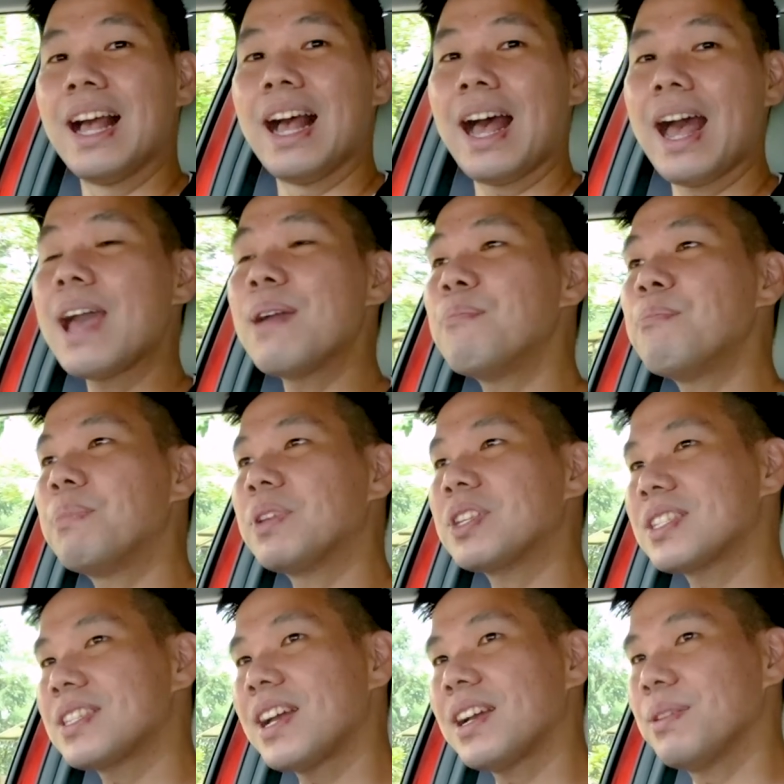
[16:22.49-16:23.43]
I'm
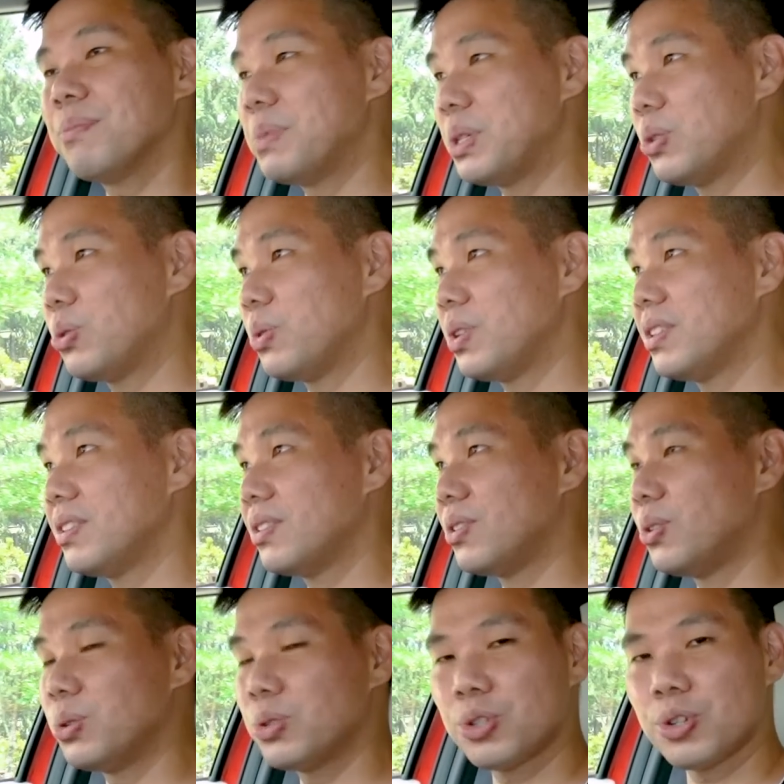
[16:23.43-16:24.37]
stuck between
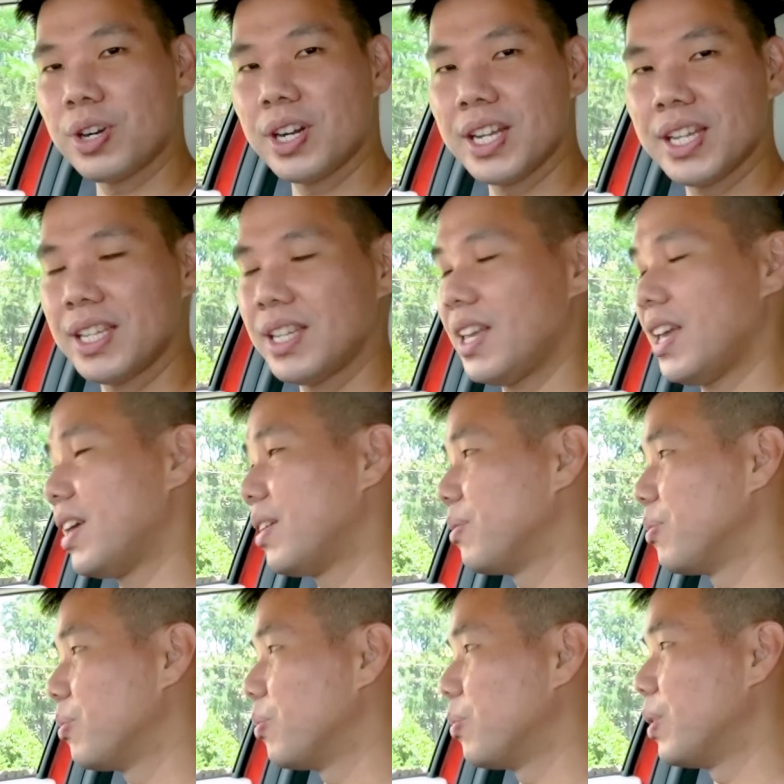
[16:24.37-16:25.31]
go try
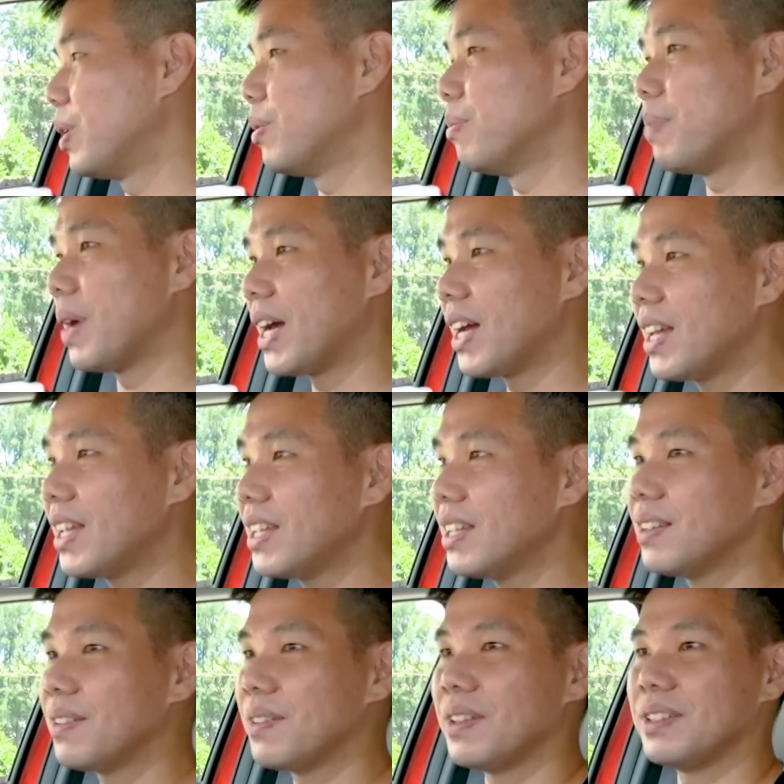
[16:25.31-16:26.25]
and will
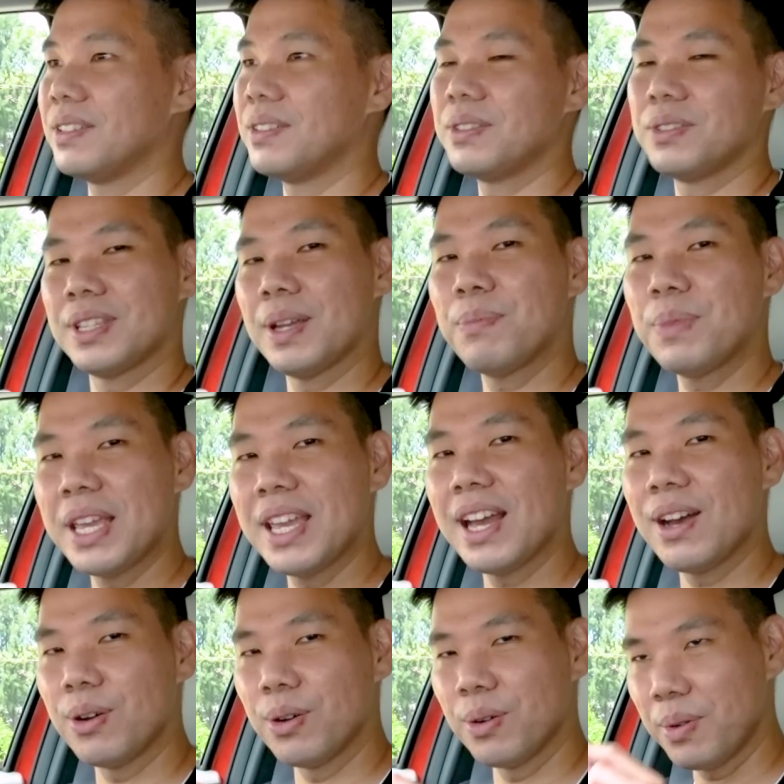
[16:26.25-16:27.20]
buy. Someday
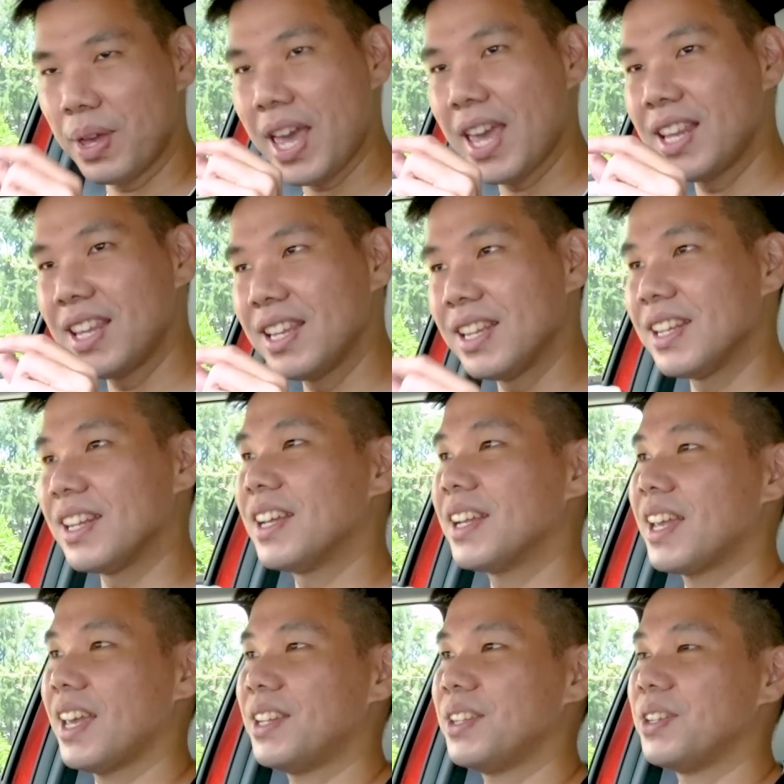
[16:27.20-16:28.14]
I'll add in another
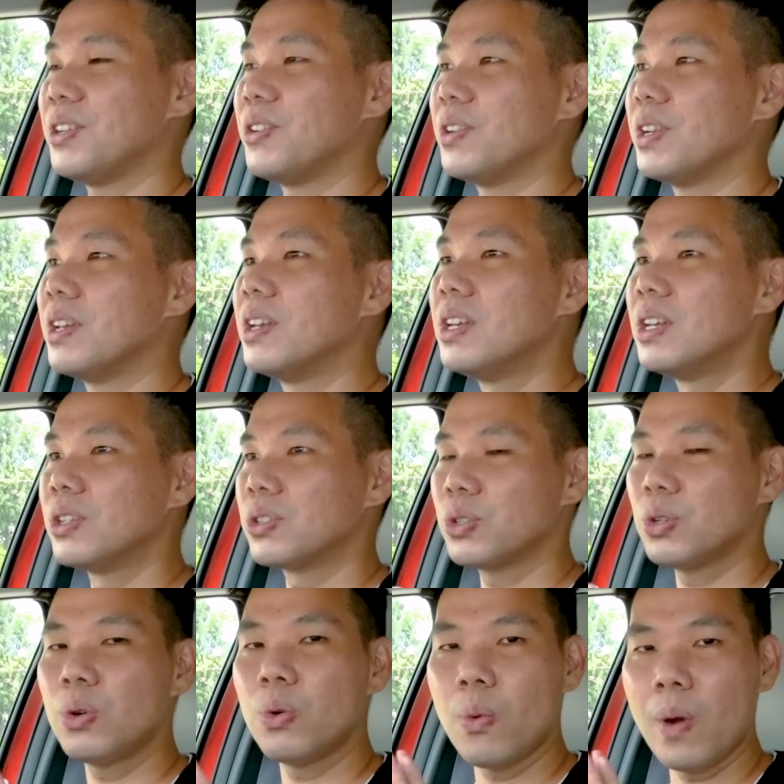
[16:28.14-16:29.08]
category.
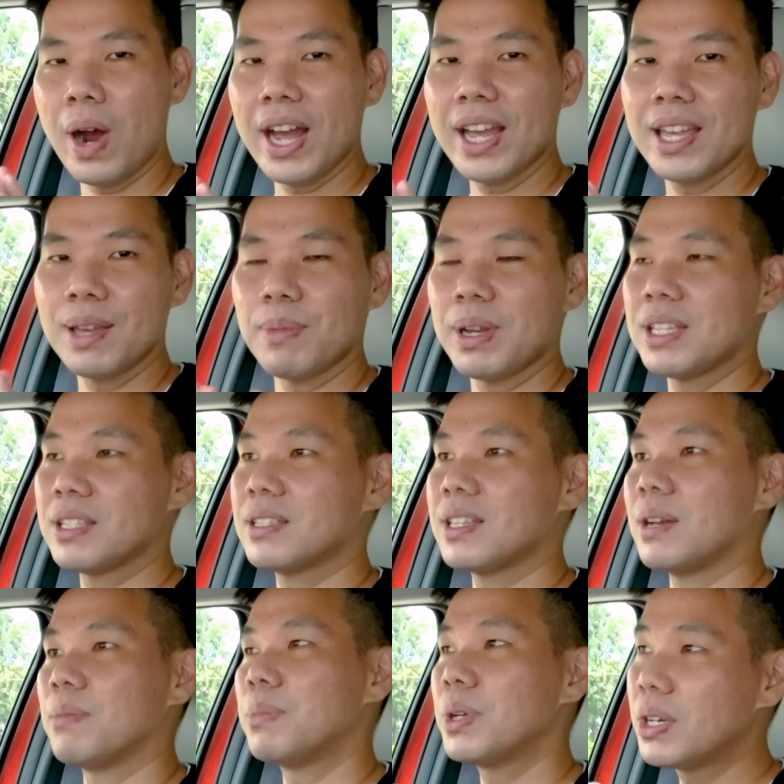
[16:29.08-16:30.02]
So why am I
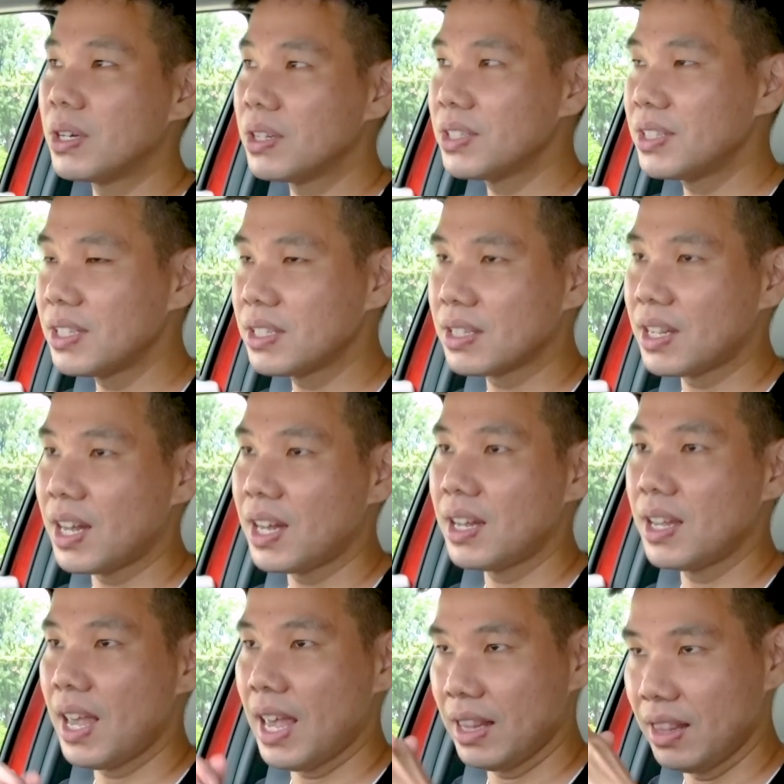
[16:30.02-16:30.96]
stuck? Because this
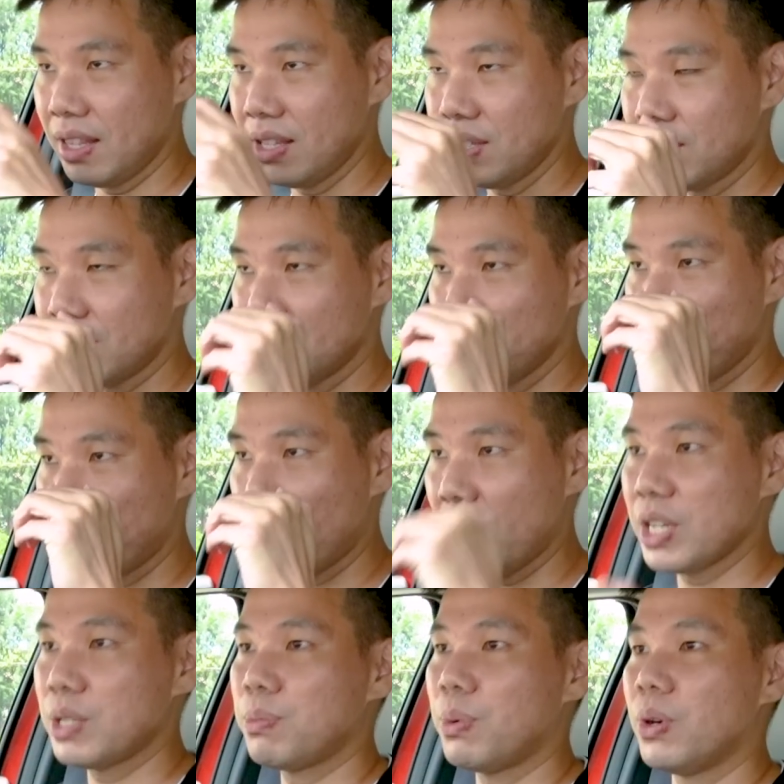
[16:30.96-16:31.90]
car at this
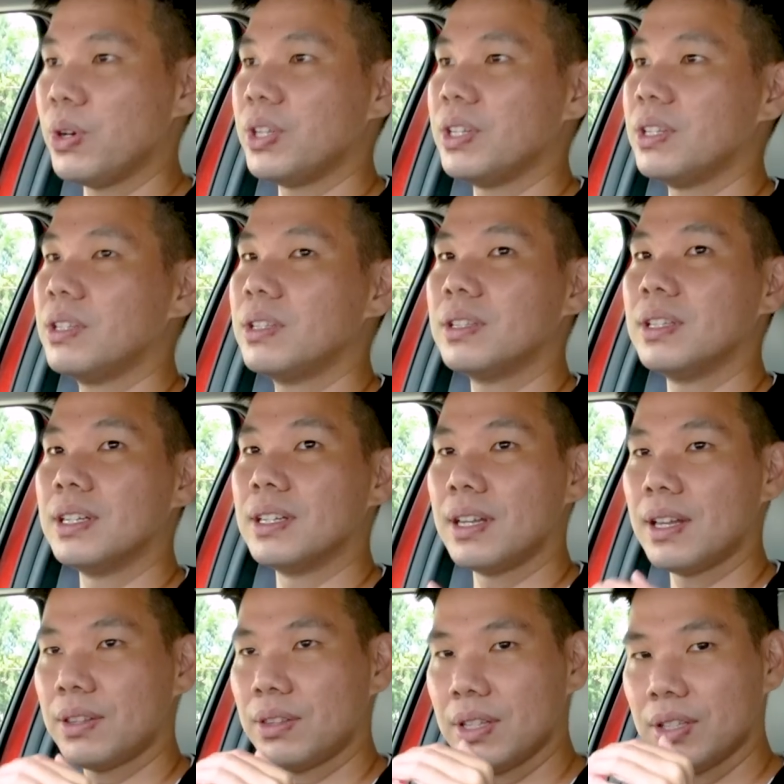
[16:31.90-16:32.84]
price point, the
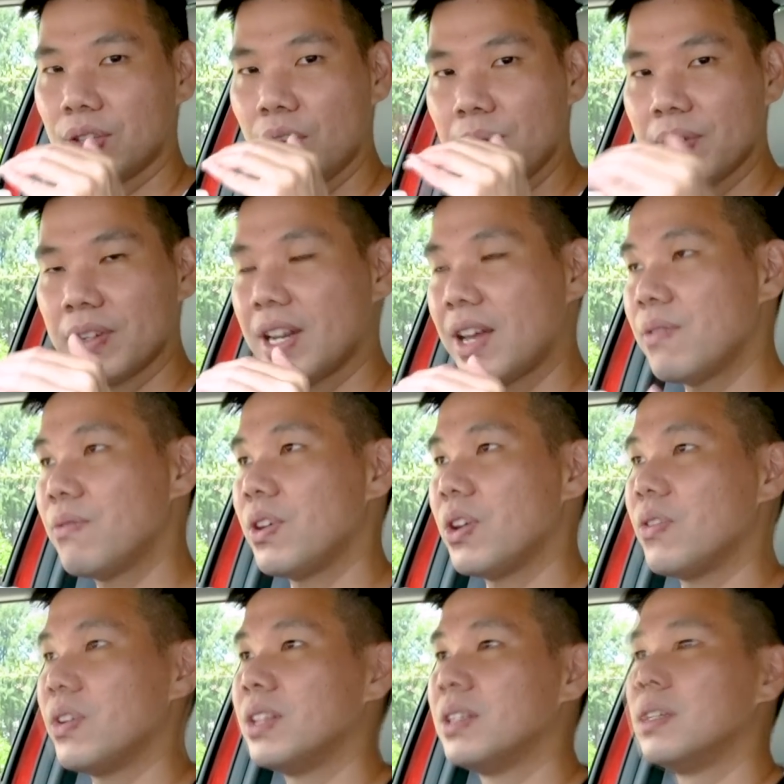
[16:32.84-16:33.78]
top of the line
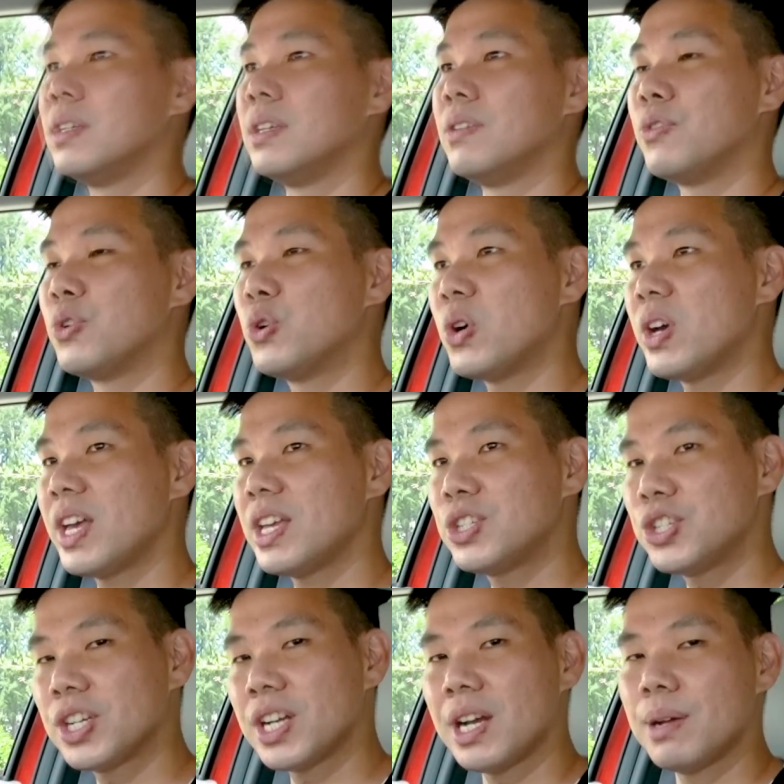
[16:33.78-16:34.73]
variant, if you go on
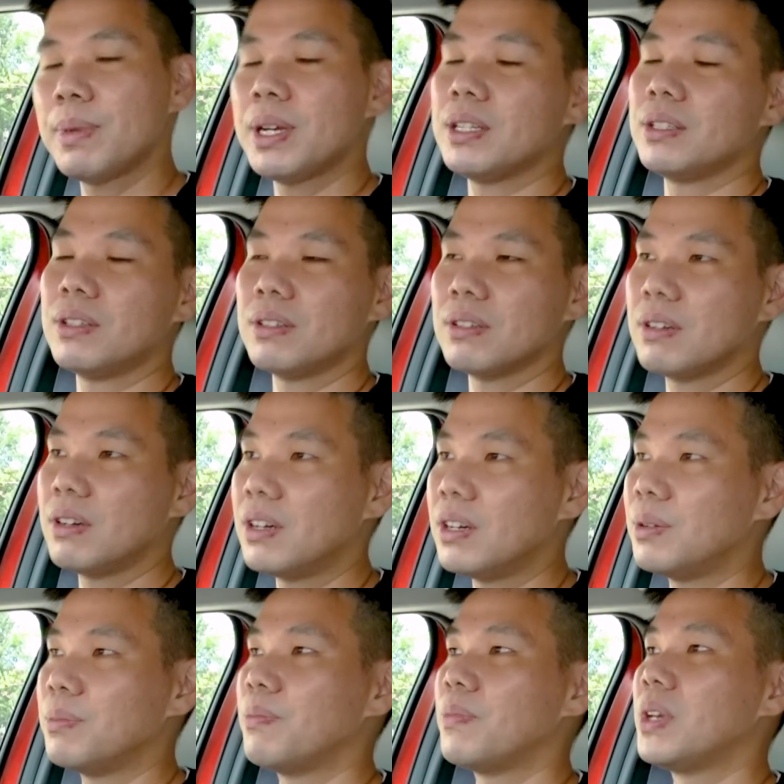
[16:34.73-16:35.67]

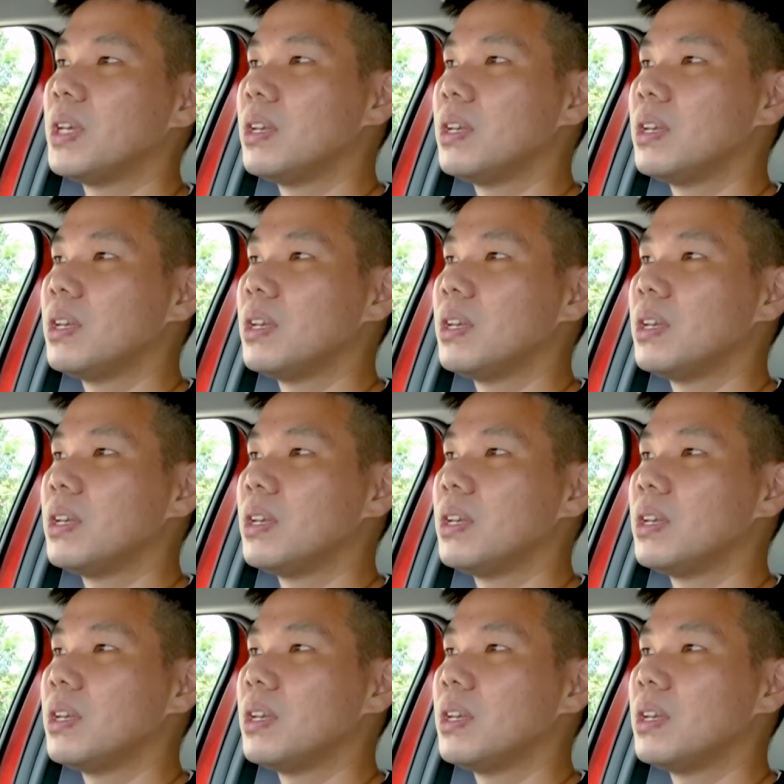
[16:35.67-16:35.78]
sgCarMart.com,